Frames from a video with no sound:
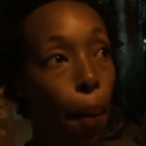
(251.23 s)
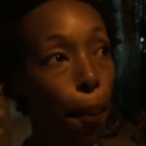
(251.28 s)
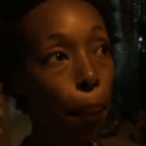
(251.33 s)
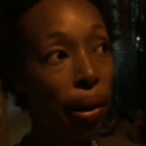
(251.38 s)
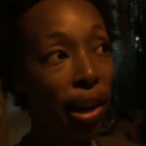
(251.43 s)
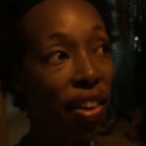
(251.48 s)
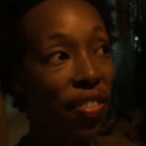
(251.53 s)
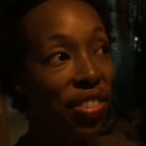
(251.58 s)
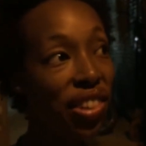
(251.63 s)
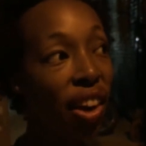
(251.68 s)

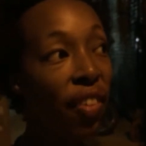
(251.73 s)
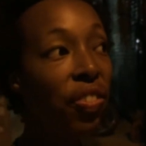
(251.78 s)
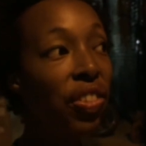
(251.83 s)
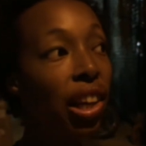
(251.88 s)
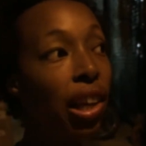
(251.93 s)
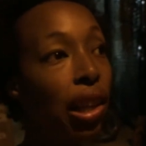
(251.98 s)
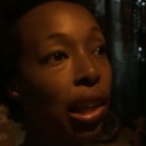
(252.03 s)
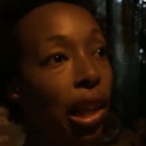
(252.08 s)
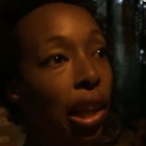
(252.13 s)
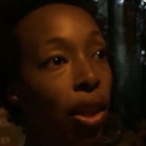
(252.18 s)
But I've
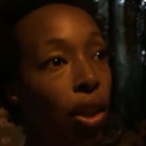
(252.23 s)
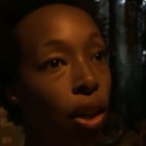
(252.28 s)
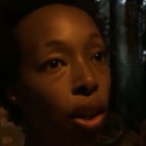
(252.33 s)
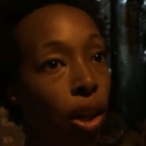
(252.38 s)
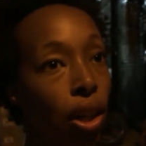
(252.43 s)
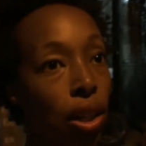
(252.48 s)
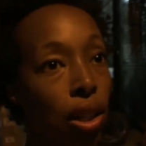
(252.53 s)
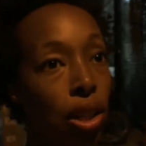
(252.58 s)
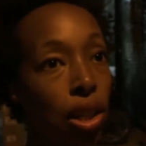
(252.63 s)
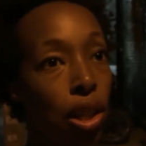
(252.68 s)
definitely
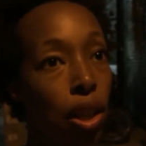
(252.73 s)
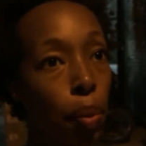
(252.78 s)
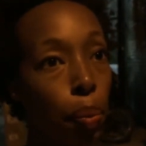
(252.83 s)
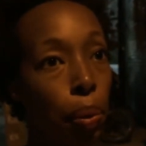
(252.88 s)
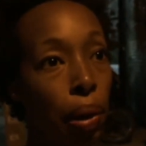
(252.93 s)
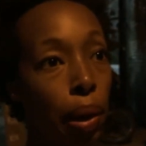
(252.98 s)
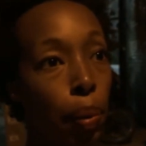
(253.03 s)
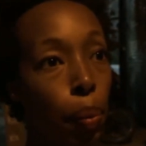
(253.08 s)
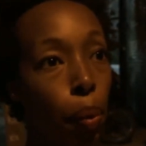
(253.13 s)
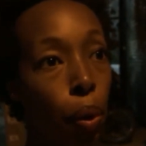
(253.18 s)
learned to
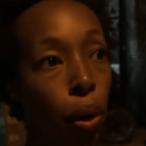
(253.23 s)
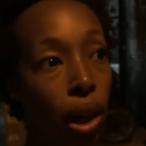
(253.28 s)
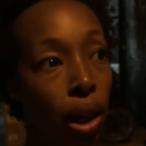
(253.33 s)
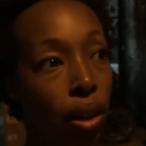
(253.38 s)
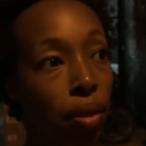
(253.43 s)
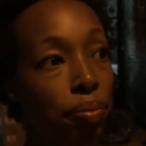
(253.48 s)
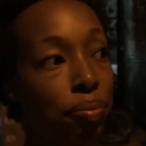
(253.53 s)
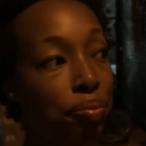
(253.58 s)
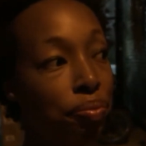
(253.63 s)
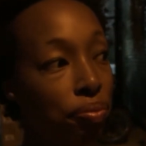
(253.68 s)
be
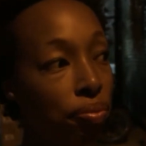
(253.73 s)
a